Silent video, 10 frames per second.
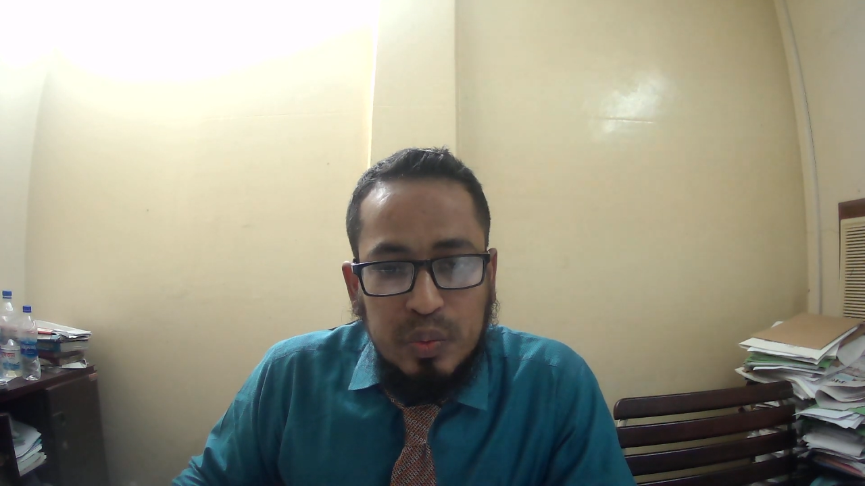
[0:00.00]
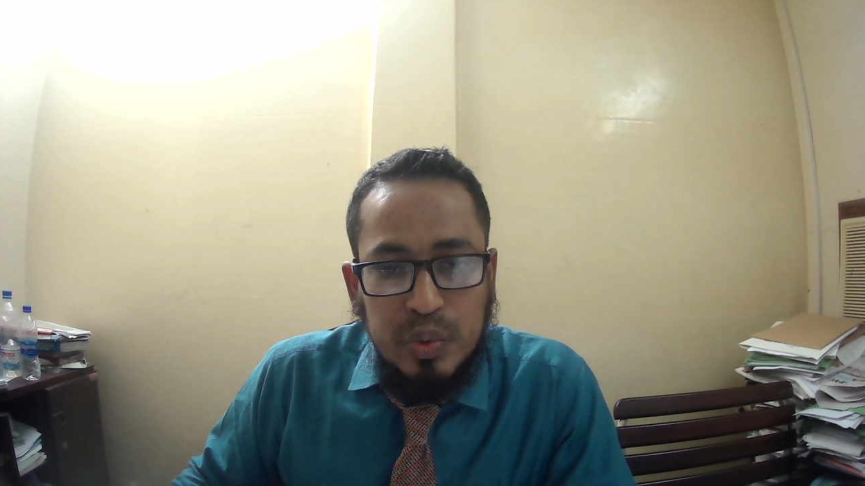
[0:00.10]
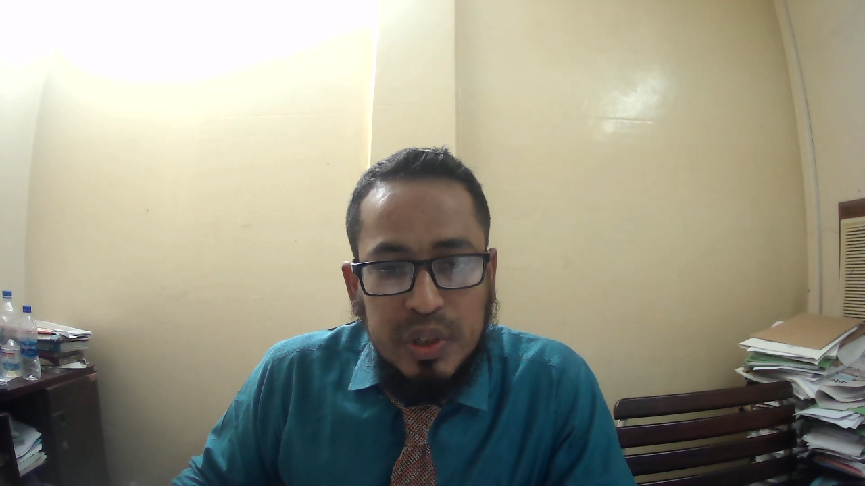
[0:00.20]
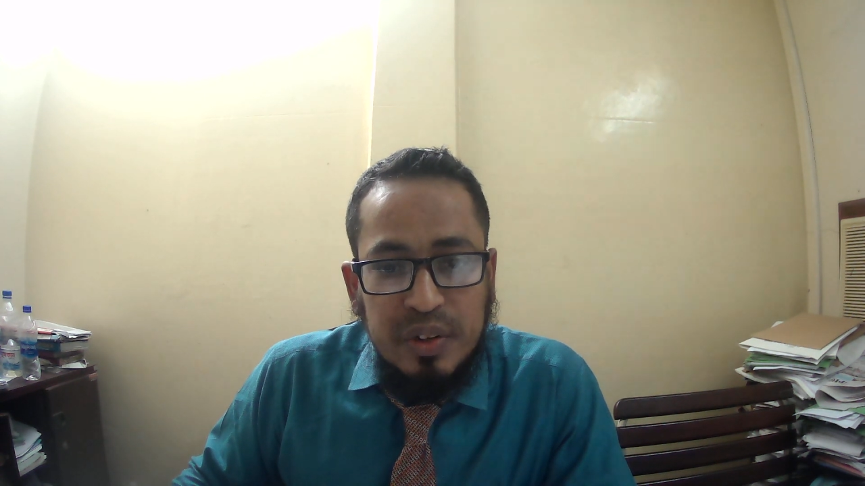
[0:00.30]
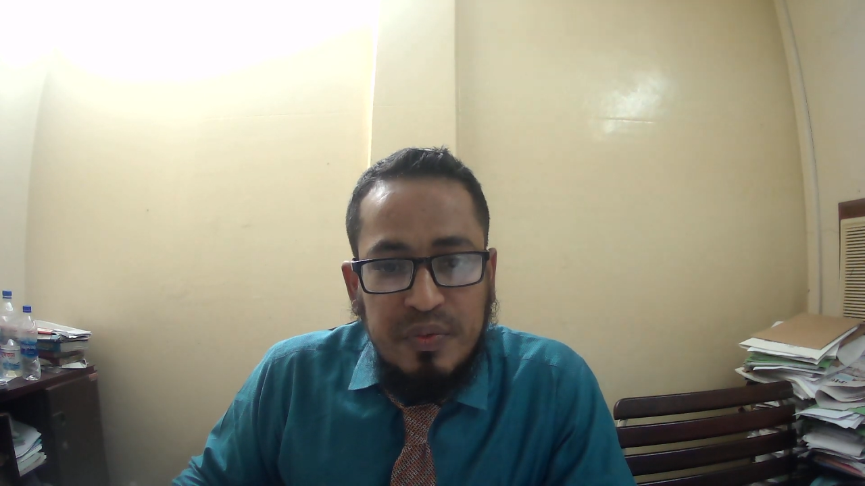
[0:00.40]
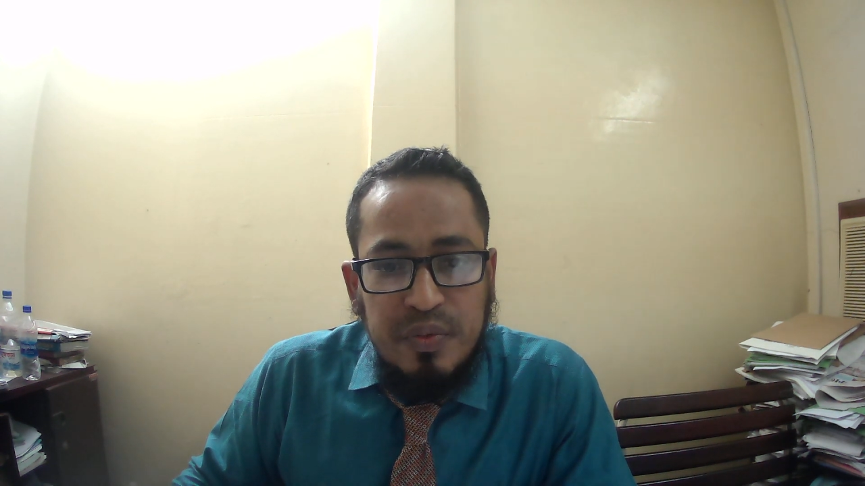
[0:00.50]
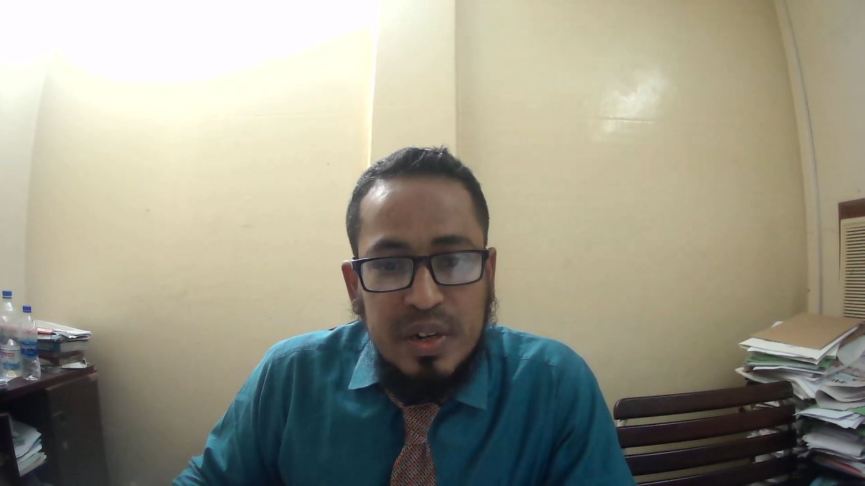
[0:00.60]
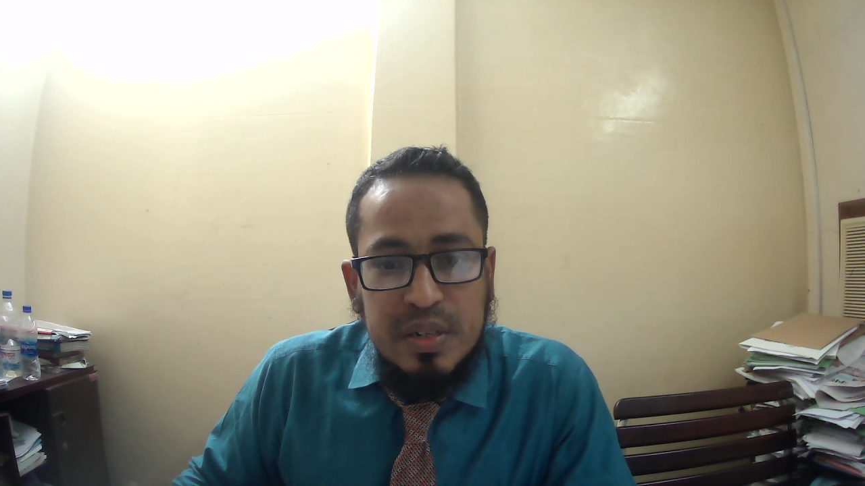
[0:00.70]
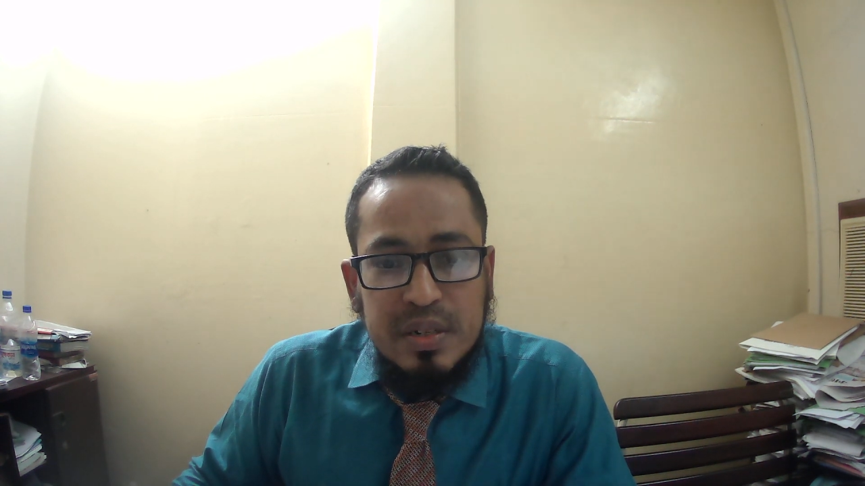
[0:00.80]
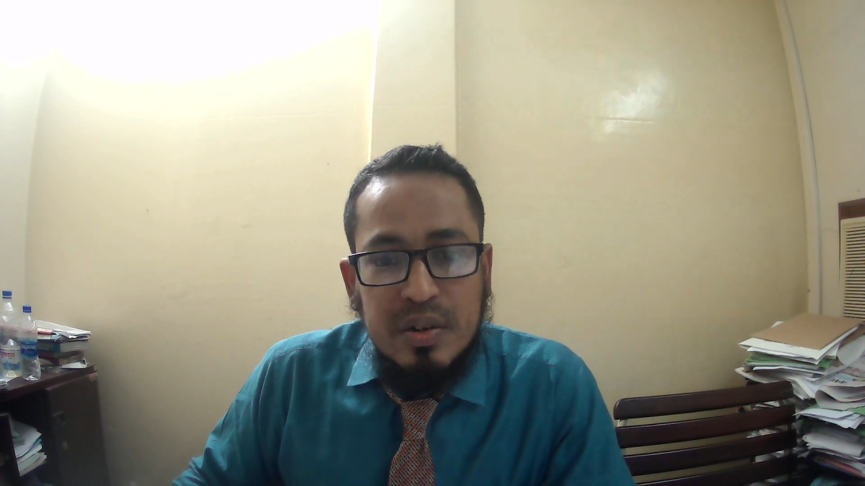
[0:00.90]
with the
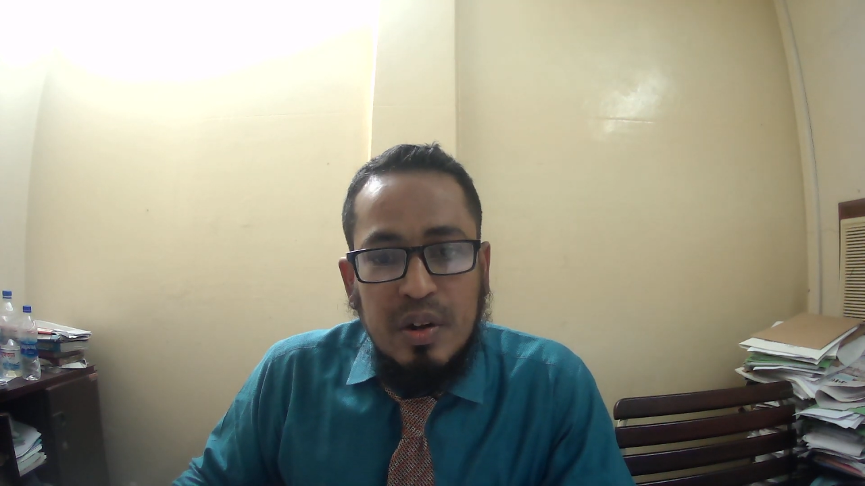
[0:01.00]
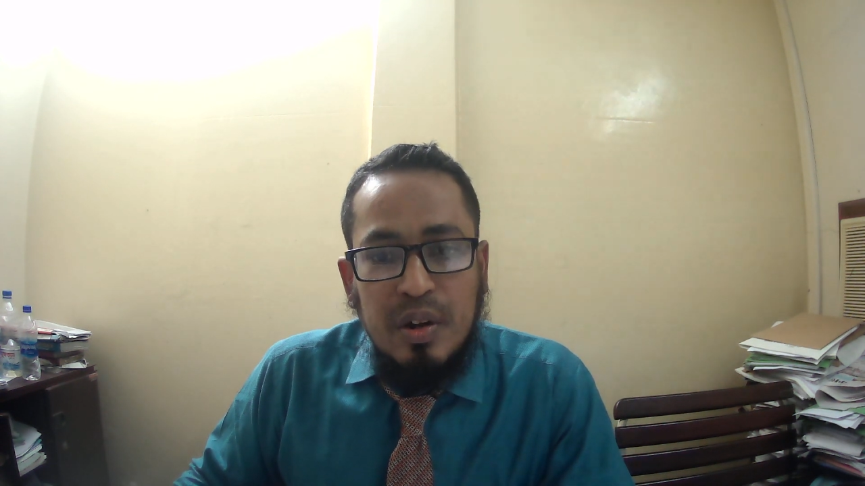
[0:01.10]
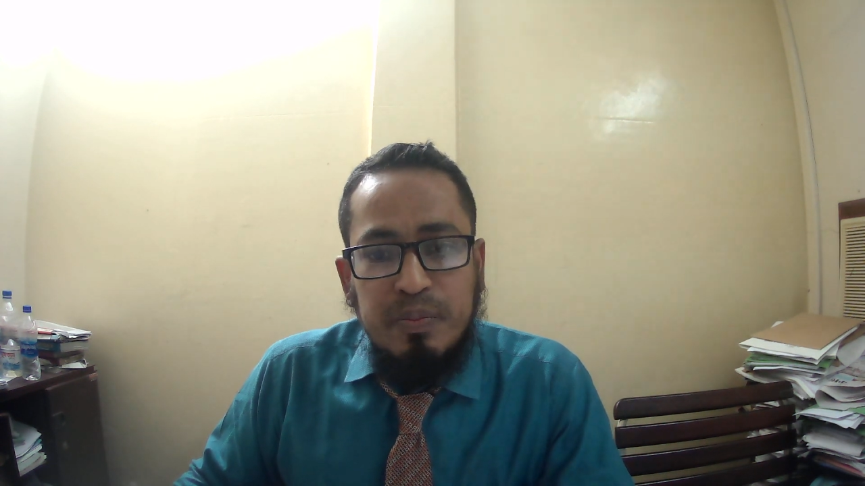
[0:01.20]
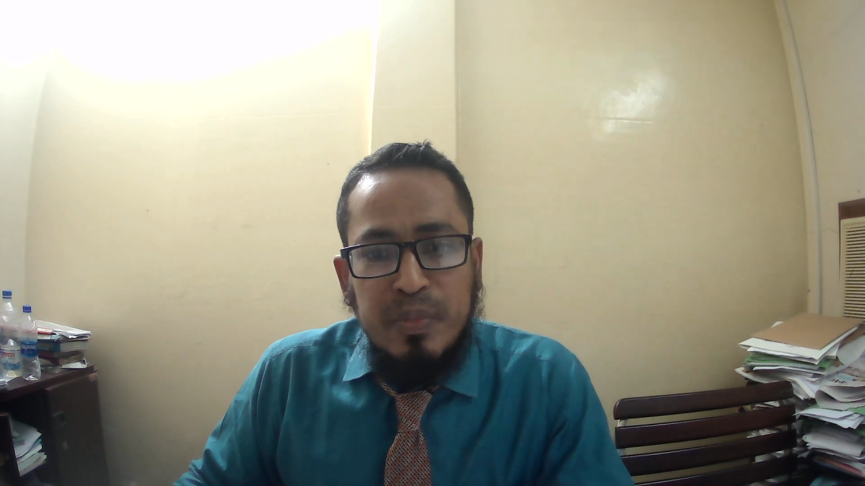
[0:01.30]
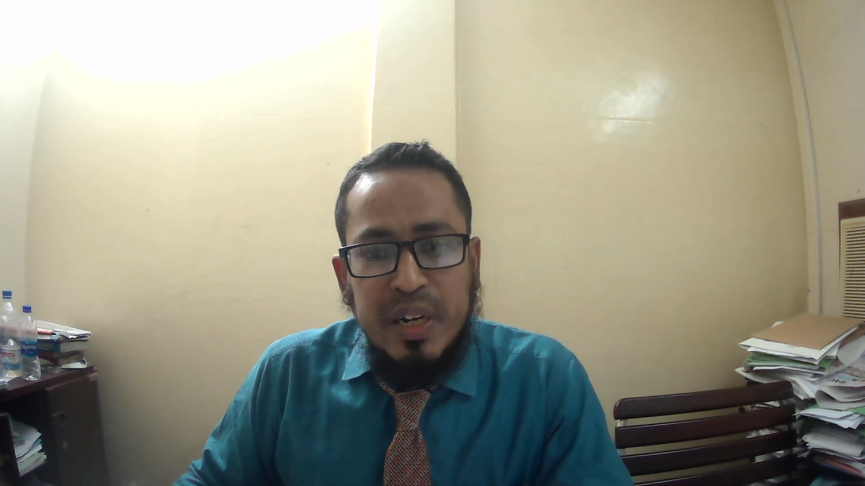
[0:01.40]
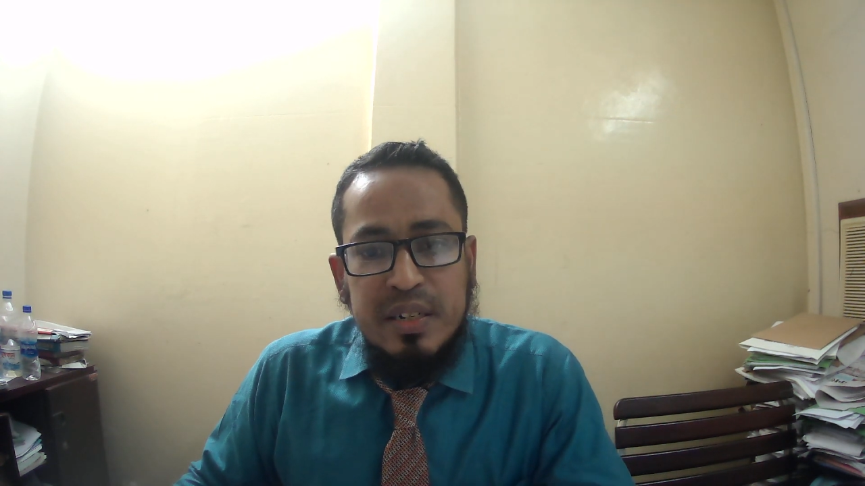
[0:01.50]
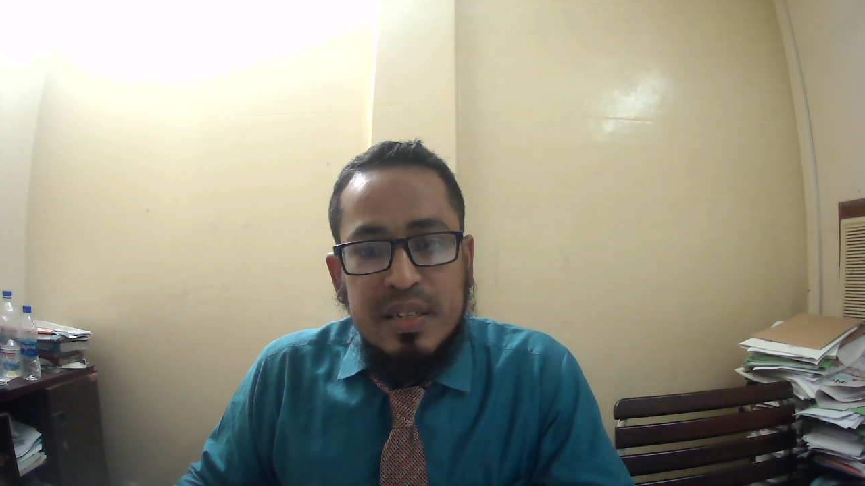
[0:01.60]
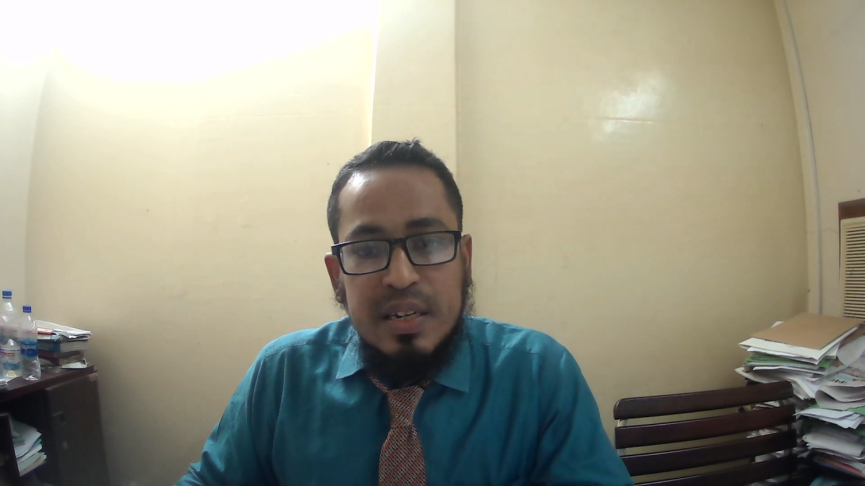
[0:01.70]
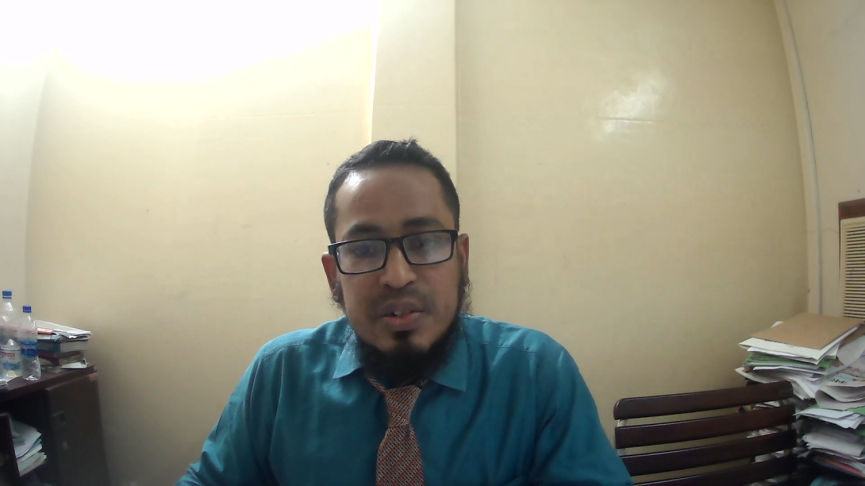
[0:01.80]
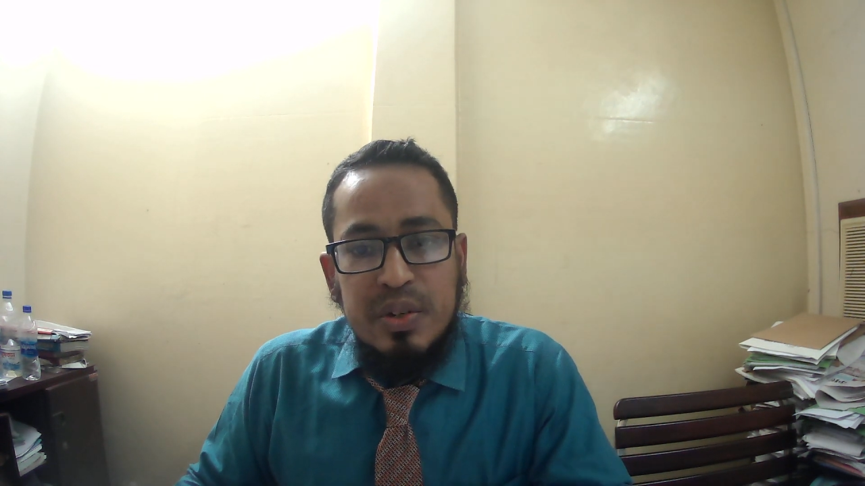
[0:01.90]
first of my
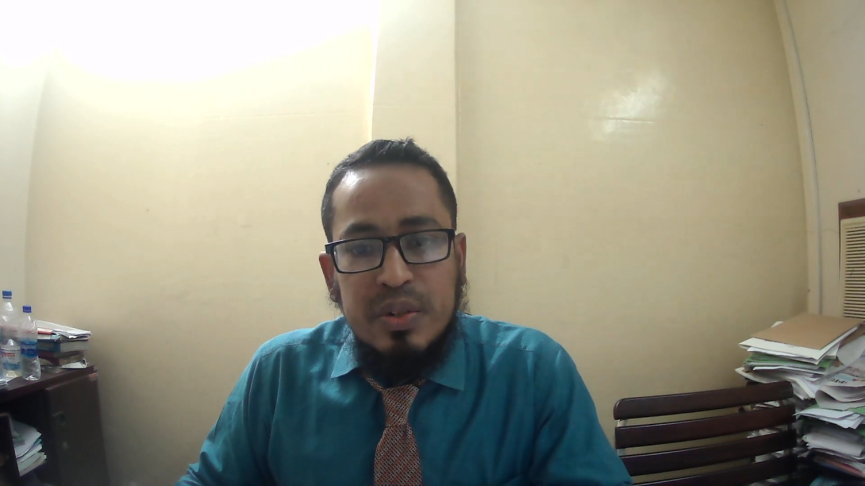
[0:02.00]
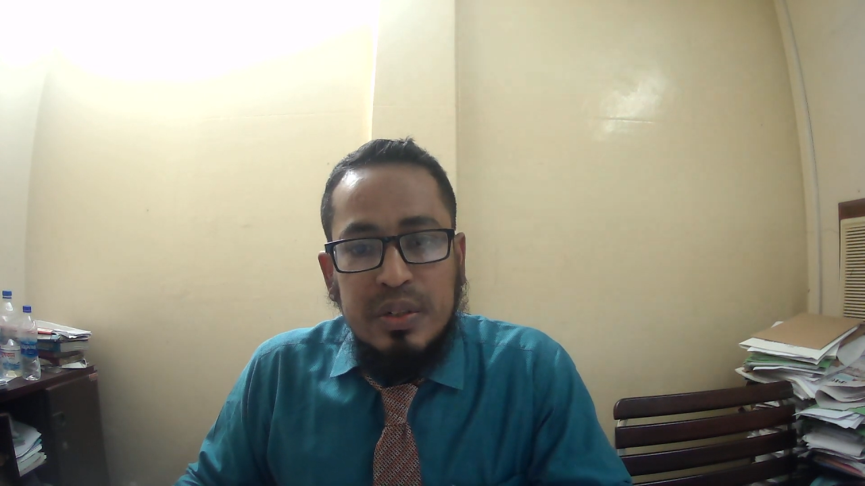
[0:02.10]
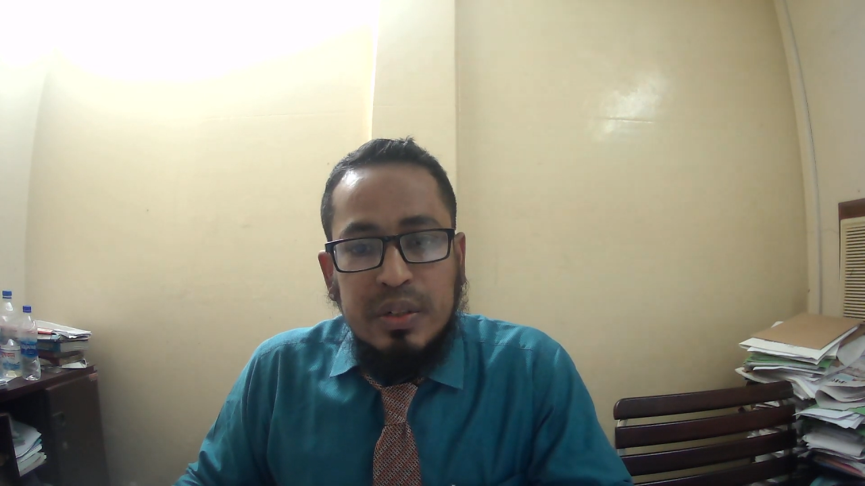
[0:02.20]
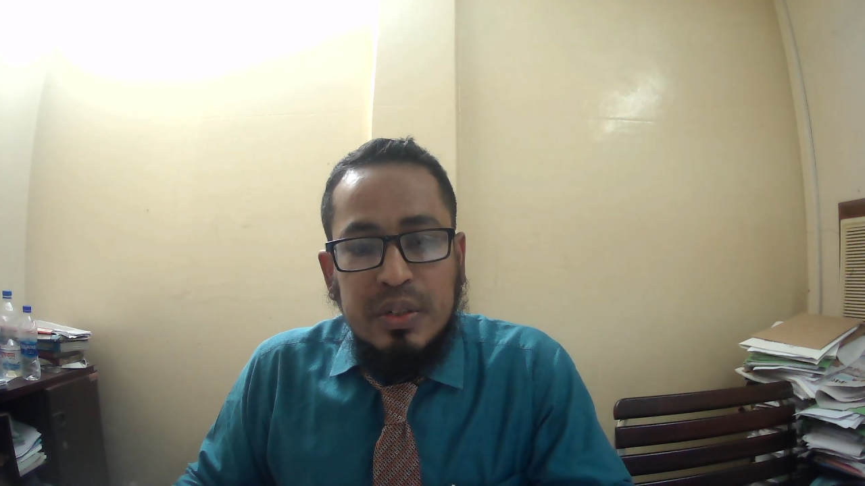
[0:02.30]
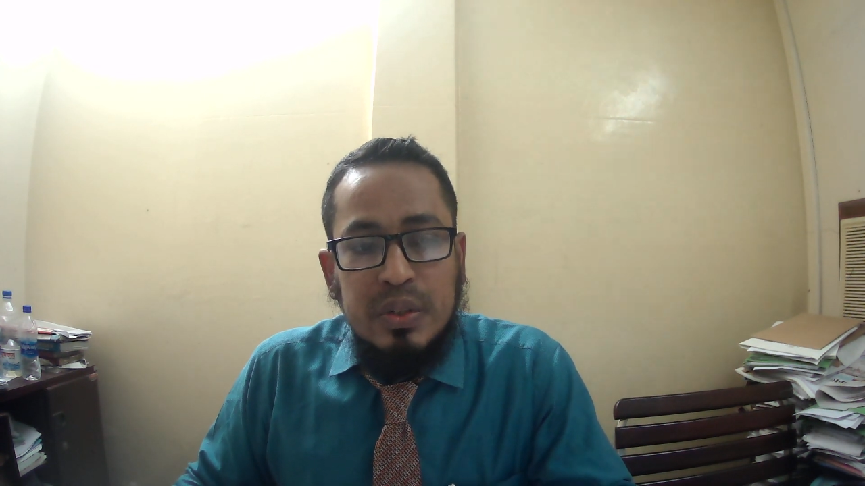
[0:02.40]
discussion,